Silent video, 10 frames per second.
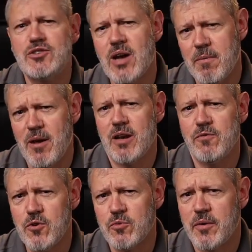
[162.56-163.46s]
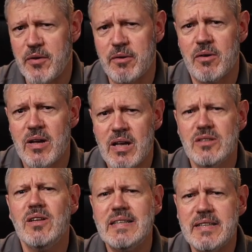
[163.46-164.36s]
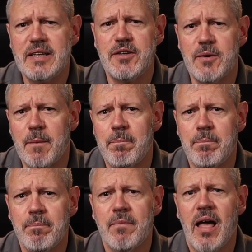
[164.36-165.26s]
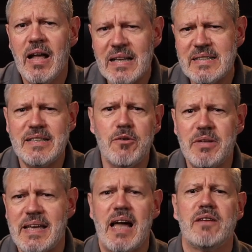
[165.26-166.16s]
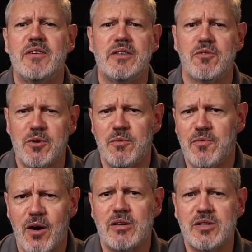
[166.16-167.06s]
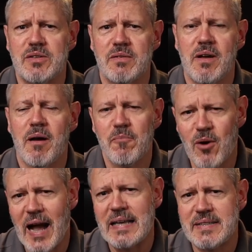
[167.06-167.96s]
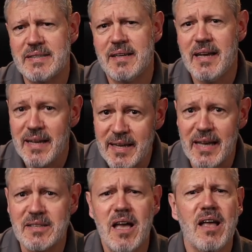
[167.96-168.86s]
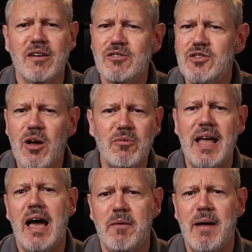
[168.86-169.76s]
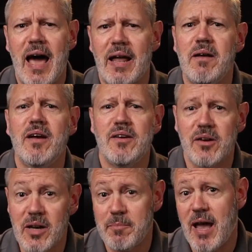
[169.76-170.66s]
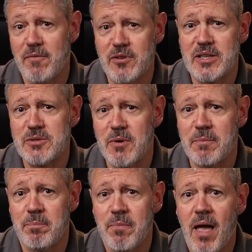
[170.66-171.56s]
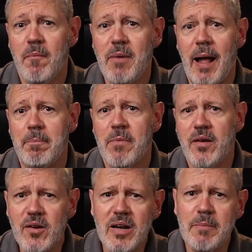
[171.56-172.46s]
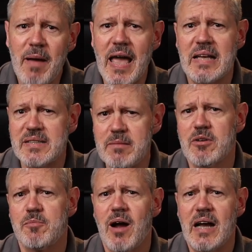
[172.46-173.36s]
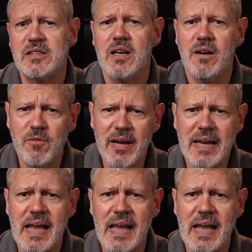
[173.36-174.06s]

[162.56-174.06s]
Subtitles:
tripod a full review, so let's get to it. Let's deal with the elephant in the room first. Price. Yes, there's no doubt about it. You're going to pay for this one, but you're going to pay a similar price for any